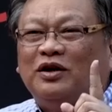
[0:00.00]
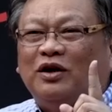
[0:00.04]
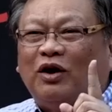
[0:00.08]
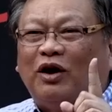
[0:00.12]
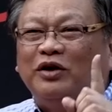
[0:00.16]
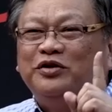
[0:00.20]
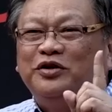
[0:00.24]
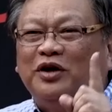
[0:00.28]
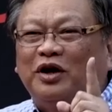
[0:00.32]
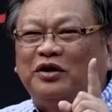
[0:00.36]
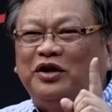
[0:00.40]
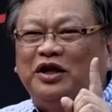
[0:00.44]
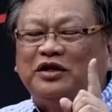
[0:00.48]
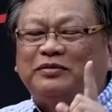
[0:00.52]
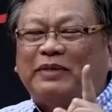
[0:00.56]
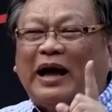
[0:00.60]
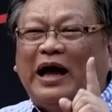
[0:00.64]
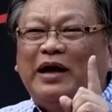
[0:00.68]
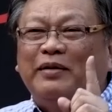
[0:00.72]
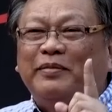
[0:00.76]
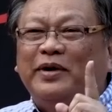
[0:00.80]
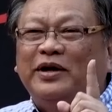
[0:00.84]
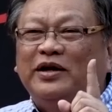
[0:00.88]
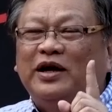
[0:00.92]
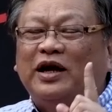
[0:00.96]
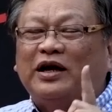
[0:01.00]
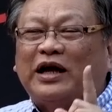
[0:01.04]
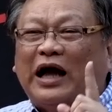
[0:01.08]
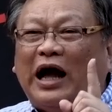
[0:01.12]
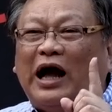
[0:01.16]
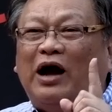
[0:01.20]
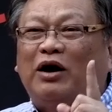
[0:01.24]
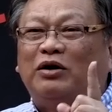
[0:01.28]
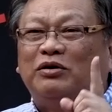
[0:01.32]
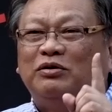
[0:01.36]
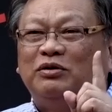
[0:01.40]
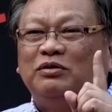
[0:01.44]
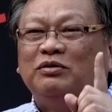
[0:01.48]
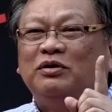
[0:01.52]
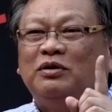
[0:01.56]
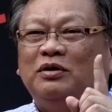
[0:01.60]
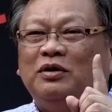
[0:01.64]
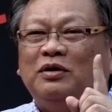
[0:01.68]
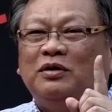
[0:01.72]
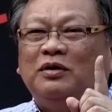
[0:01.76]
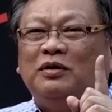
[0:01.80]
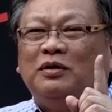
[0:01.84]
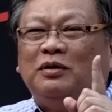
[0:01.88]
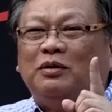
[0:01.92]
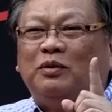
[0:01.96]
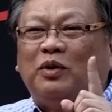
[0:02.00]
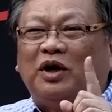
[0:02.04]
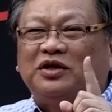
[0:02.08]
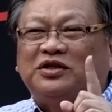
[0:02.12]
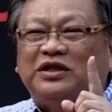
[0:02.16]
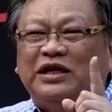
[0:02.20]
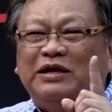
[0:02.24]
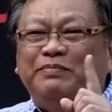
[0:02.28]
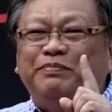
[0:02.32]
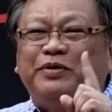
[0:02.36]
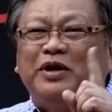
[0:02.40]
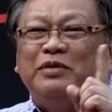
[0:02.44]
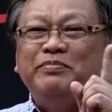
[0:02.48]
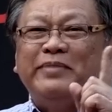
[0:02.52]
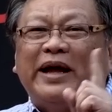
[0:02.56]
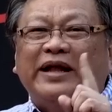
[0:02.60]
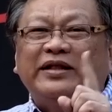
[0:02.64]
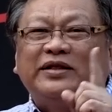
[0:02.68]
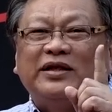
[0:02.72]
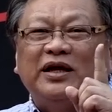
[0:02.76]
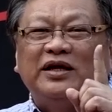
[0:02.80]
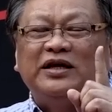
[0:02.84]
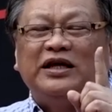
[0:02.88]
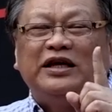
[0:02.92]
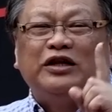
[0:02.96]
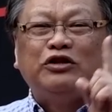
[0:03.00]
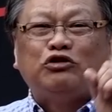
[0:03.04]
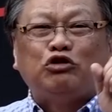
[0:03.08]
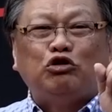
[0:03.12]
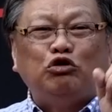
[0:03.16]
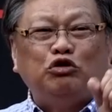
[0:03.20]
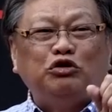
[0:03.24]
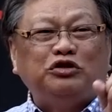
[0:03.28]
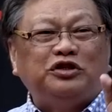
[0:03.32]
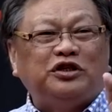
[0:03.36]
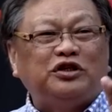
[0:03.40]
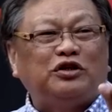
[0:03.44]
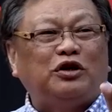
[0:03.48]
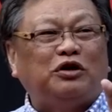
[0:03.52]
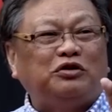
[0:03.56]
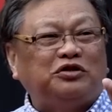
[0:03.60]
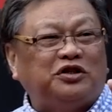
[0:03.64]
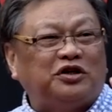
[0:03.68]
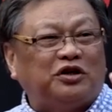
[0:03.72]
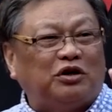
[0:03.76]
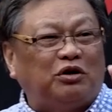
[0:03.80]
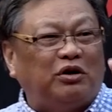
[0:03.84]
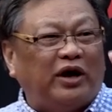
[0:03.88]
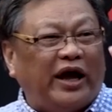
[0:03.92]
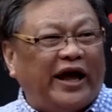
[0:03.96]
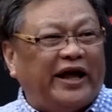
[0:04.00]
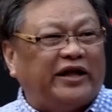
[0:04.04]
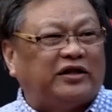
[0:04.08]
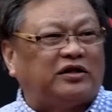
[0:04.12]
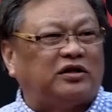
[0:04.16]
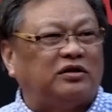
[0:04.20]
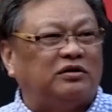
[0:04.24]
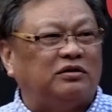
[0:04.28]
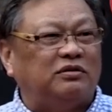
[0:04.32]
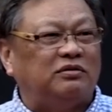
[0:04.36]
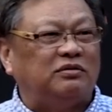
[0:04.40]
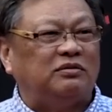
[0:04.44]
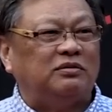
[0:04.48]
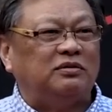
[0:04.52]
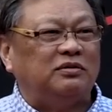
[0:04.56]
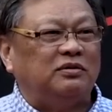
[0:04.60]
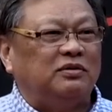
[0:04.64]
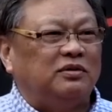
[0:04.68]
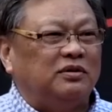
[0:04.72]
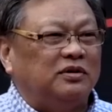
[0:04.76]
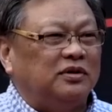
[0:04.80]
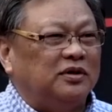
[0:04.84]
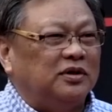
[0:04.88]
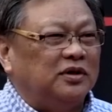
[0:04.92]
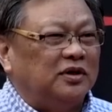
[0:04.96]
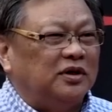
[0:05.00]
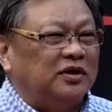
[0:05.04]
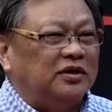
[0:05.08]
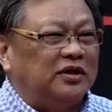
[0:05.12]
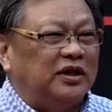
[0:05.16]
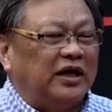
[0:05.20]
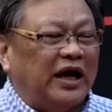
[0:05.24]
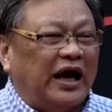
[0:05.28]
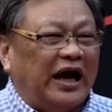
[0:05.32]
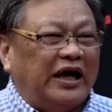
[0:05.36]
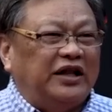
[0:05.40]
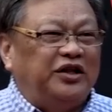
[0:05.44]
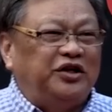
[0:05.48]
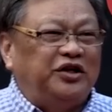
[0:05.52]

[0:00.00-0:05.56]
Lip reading: on your retirement account was implemented in 2008. The